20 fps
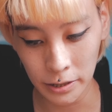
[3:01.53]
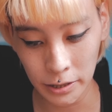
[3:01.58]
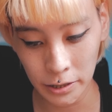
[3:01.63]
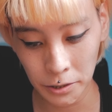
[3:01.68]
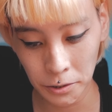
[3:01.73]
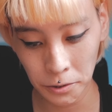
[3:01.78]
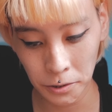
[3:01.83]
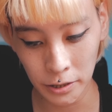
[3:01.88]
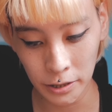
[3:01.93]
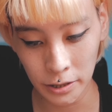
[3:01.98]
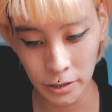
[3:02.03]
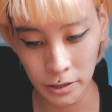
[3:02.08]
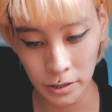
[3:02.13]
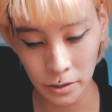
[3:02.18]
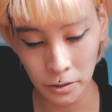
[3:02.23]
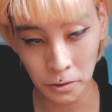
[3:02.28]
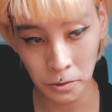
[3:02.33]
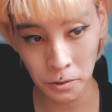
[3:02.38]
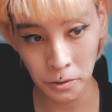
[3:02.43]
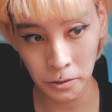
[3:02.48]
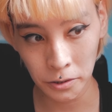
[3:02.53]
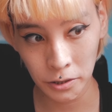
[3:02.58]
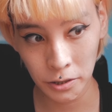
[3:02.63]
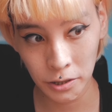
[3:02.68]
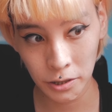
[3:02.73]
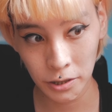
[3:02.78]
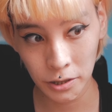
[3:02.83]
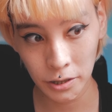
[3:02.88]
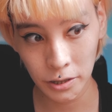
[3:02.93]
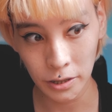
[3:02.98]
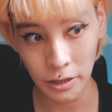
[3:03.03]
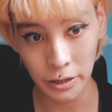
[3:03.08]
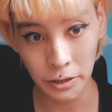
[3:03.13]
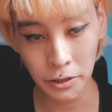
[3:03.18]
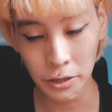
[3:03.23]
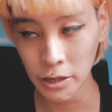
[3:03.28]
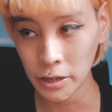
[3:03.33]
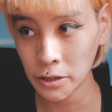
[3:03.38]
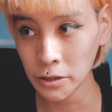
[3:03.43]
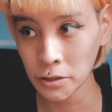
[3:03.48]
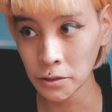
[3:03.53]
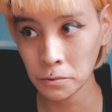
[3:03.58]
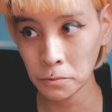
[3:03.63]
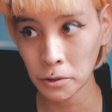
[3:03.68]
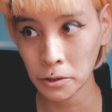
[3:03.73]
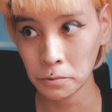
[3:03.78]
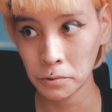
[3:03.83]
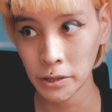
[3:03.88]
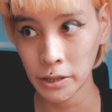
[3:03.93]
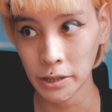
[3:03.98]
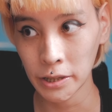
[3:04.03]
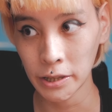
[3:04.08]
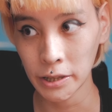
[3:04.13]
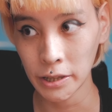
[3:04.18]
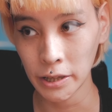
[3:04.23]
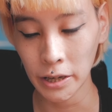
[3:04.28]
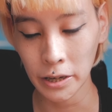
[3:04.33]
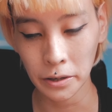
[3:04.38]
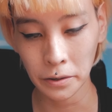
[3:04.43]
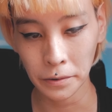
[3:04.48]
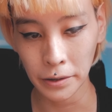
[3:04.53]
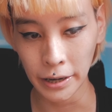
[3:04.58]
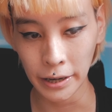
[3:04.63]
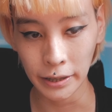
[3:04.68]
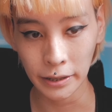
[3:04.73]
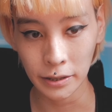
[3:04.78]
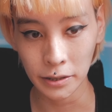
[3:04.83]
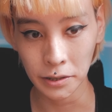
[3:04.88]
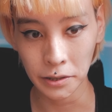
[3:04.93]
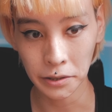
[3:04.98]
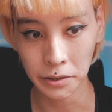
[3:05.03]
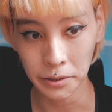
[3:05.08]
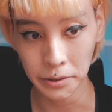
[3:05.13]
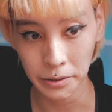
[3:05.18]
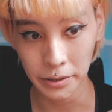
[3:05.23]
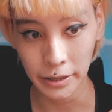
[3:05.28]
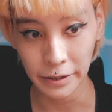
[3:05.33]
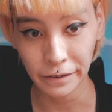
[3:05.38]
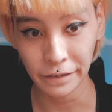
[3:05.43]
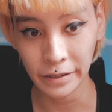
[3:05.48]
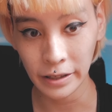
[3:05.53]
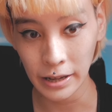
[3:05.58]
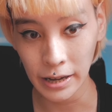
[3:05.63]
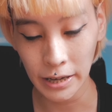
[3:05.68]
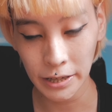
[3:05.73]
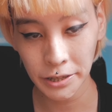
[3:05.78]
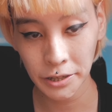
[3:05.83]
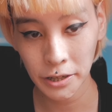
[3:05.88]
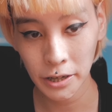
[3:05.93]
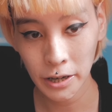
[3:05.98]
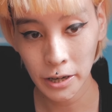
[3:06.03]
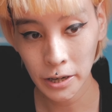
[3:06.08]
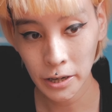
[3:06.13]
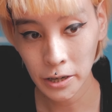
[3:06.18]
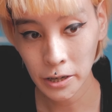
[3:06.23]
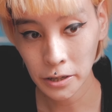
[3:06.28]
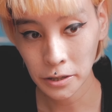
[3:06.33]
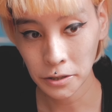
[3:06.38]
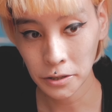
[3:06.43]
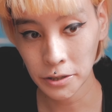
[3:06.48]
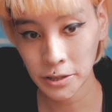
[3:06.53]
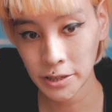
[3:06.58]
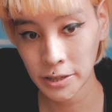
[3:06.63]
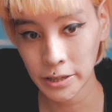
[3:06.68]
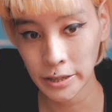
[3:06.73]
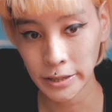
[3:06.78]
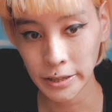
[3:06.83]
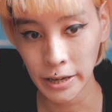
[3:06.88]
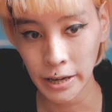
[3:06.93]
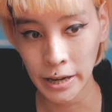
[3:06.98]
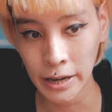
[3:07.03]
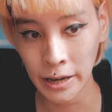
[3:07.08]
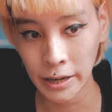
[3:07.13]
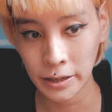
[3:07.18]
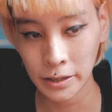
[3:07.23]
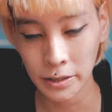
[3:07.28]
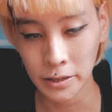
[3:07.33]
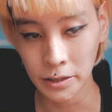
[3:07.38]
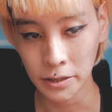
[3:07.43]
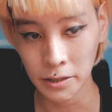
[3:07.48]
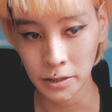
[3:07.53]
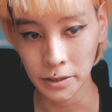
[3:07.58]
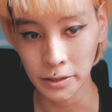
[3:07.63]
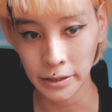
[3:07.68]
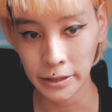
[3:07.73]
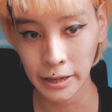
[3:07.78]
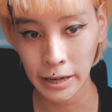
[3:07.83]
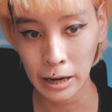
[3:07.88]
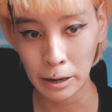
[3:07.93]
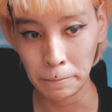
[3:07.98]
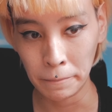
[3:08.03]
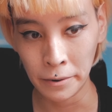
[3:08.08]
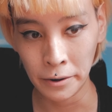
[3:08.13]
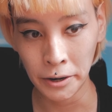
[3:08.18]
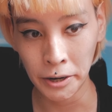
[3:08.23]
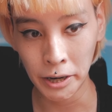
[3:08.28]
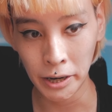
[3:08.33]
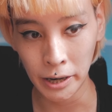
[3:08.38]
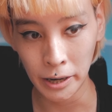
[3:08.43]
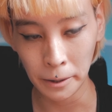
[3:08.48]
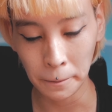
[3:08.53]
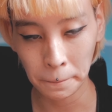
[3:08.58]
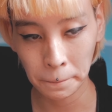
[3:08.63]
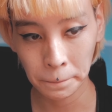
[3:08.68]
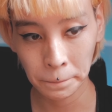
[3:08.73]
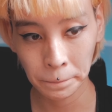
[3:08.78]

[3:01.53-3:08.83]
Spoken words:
this is not, it doesn't work with the TTL. Like the flash doesn't detect the camera